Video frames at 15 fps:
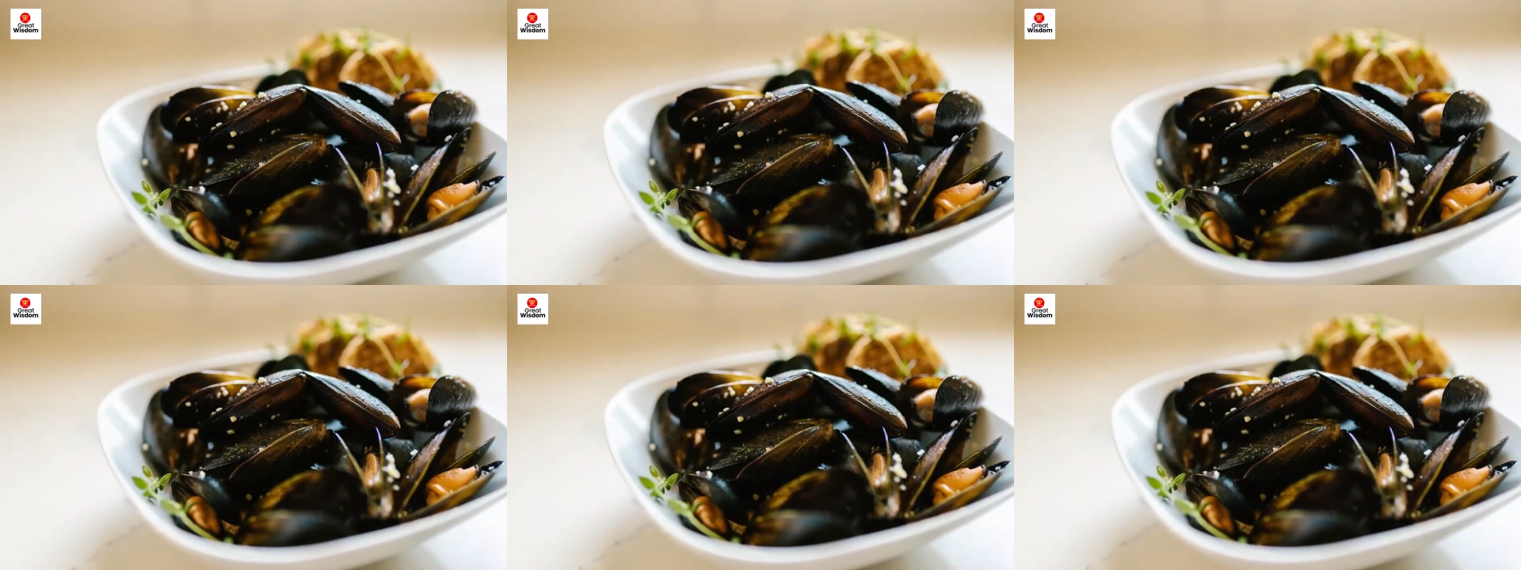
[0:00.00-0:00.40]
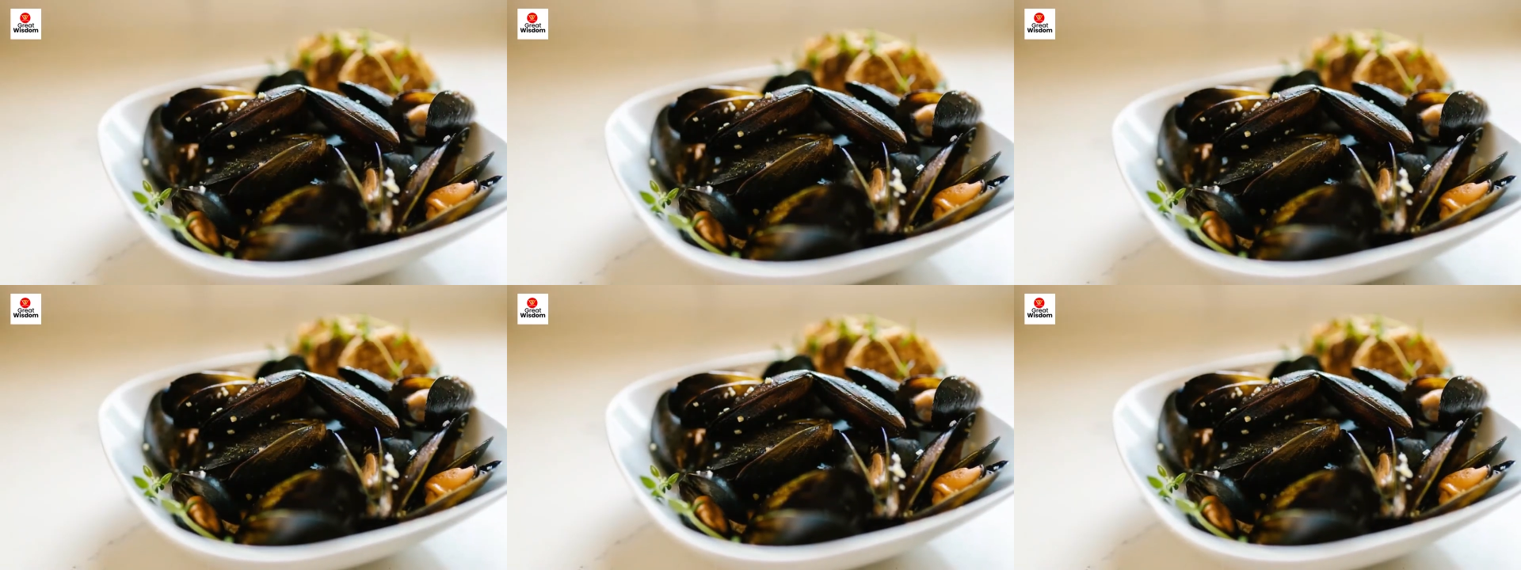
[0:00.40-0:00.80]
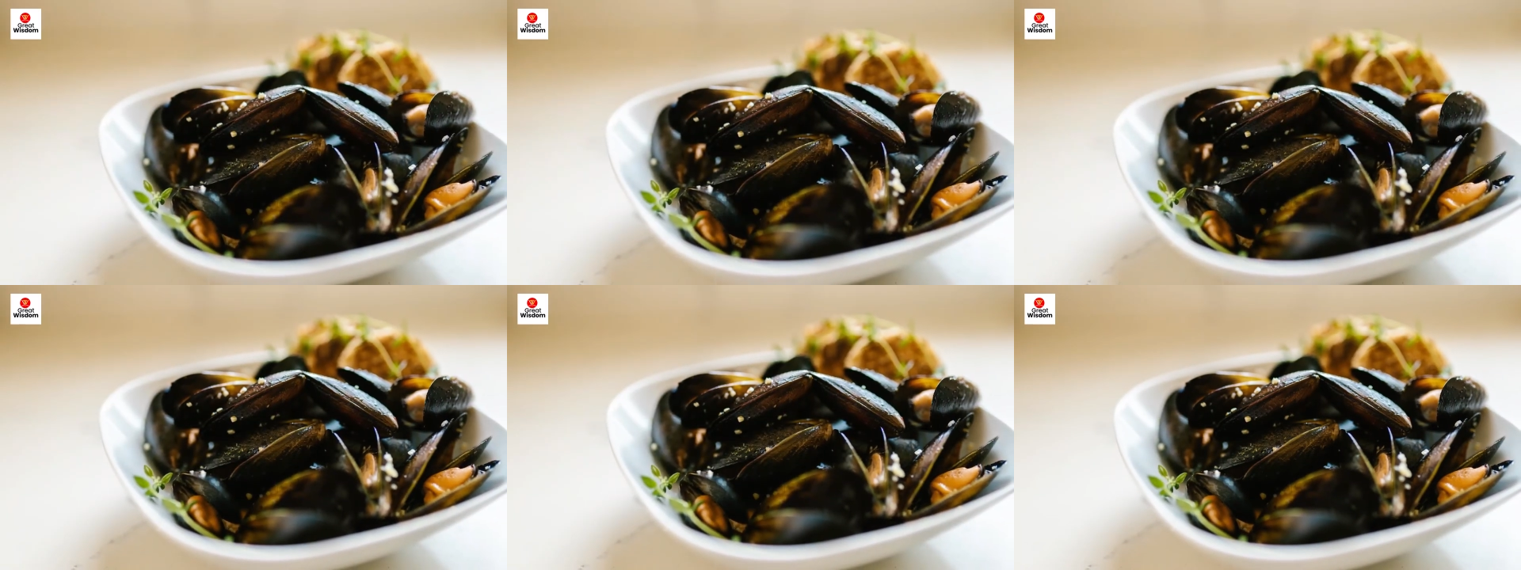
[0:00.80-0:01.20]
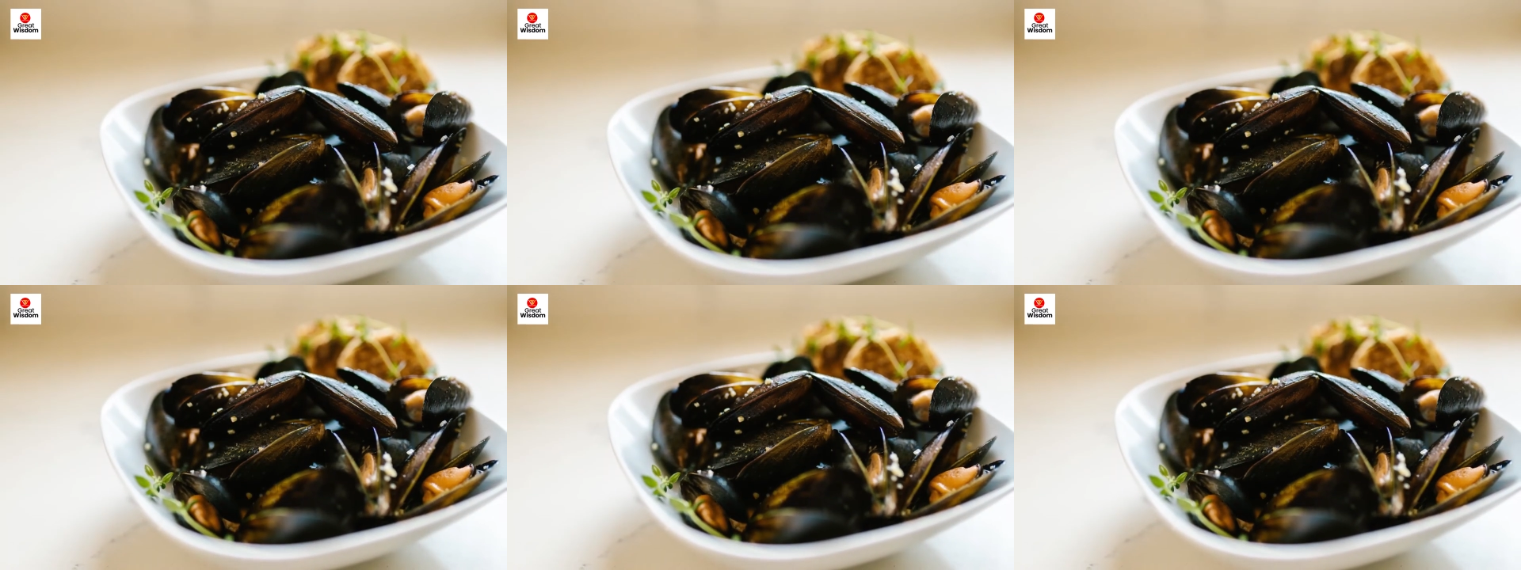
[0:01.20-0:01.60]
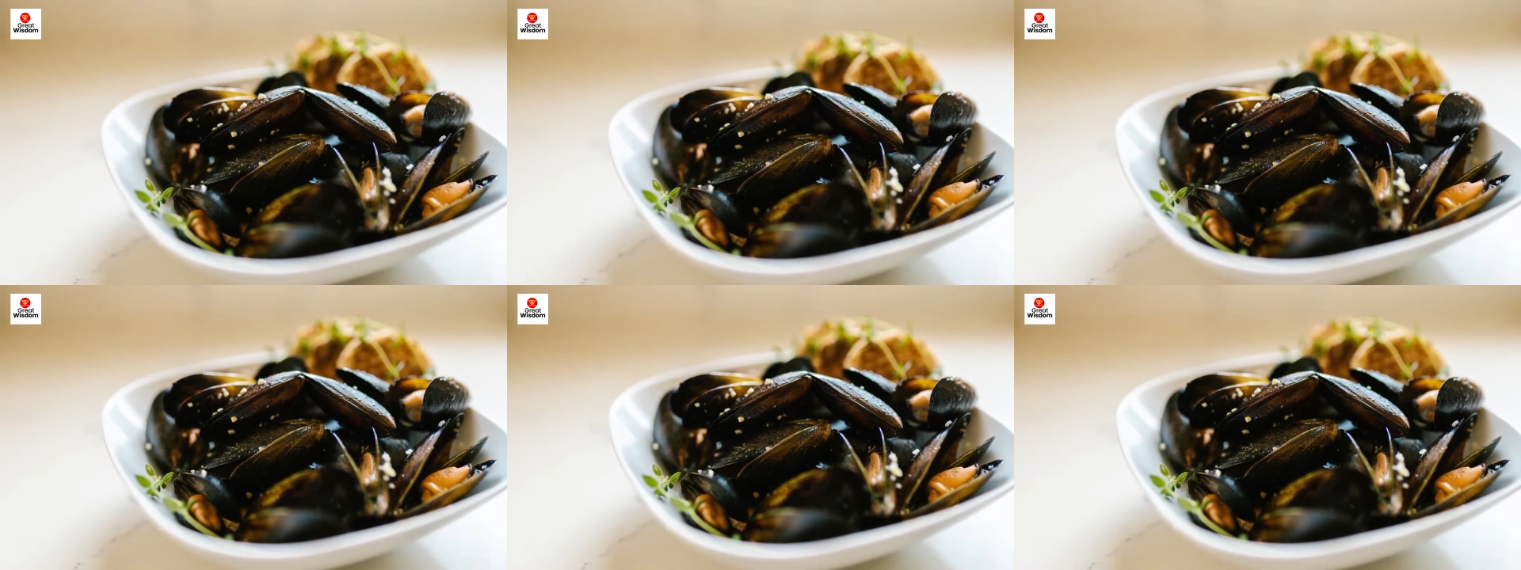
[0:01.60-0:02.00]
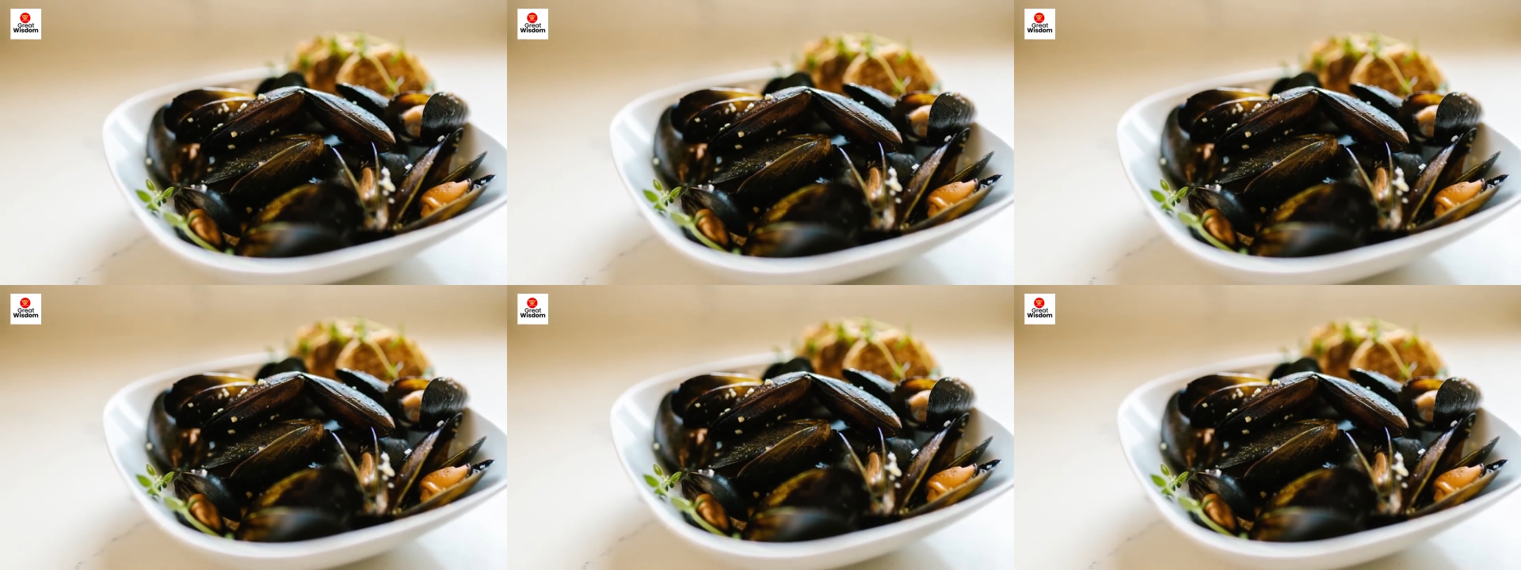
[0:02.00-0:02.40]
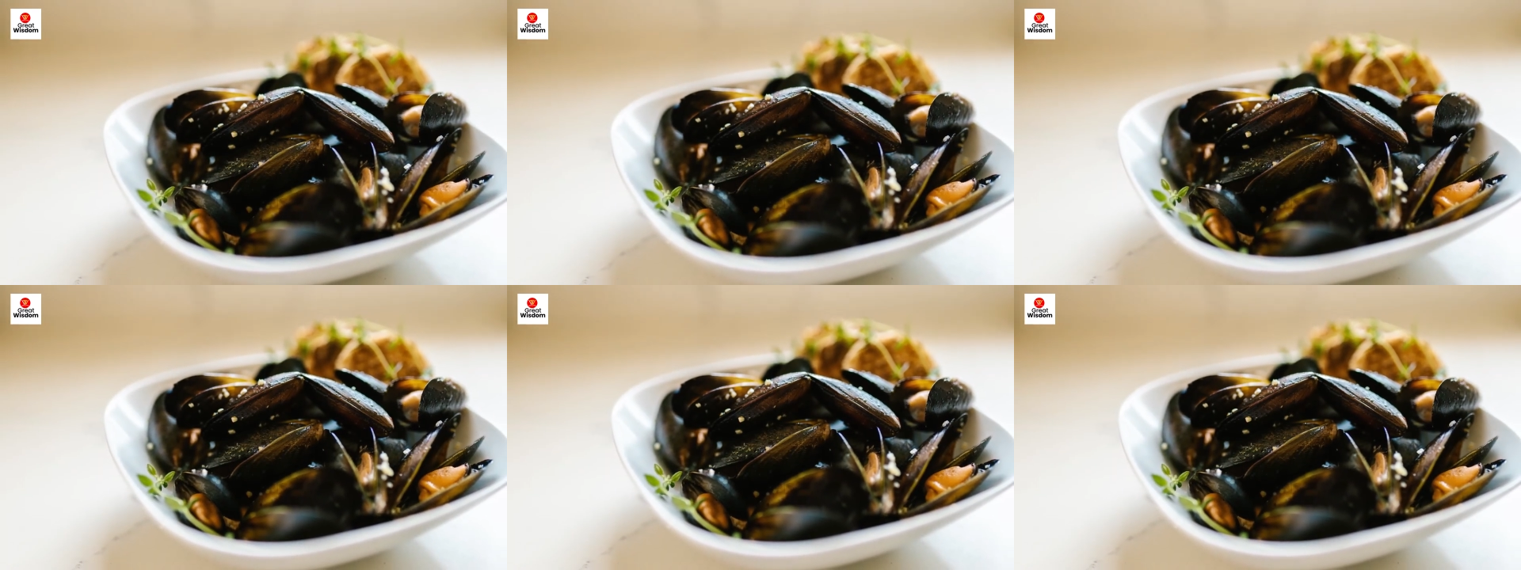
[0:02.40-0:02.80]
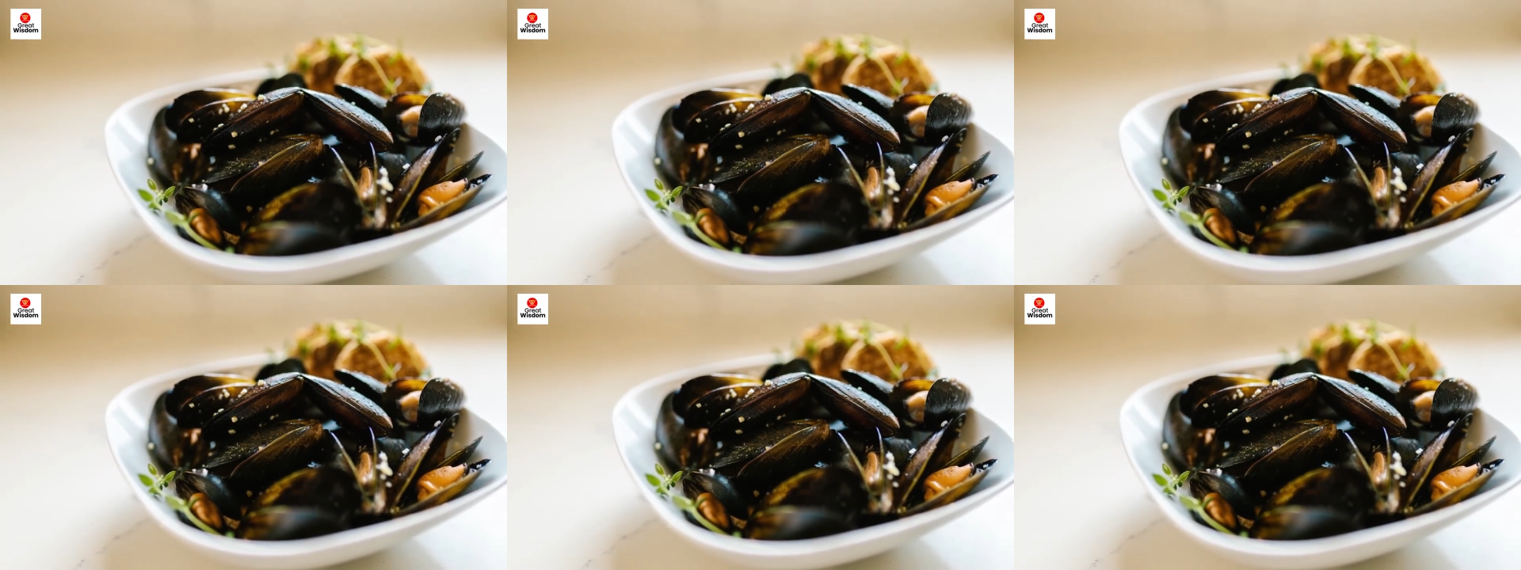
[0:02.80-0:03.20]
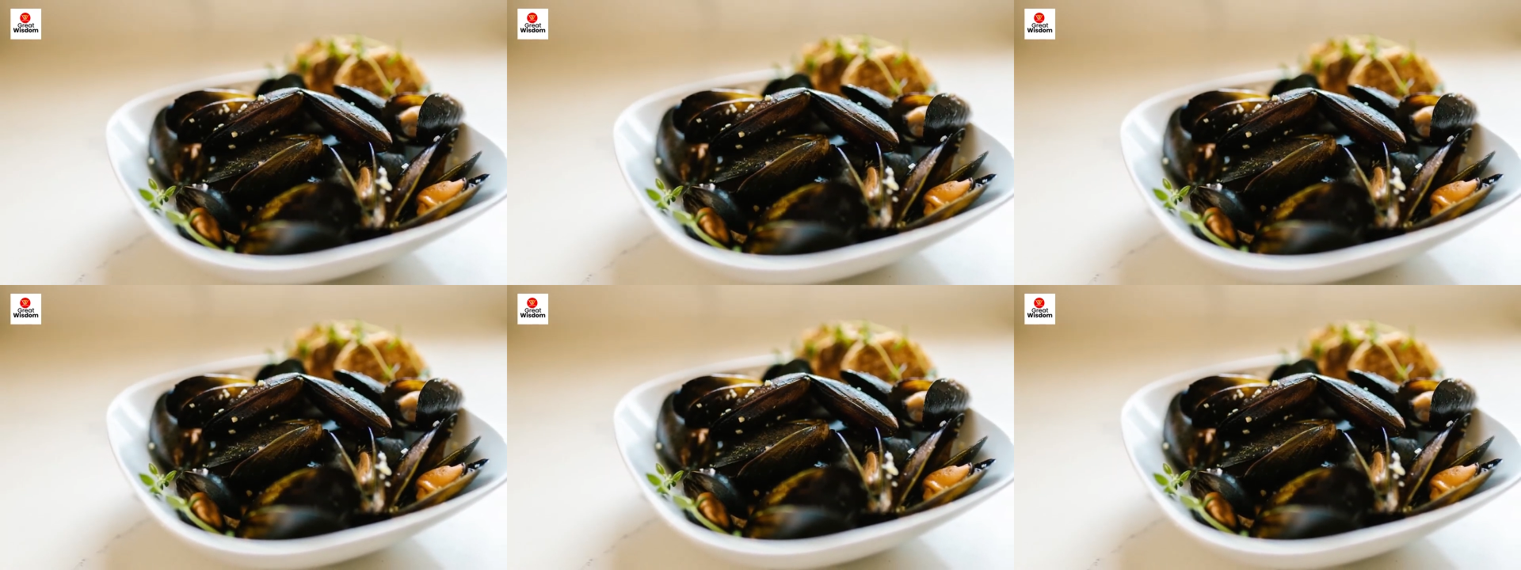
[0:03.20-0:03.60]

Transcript: (no speaker visible)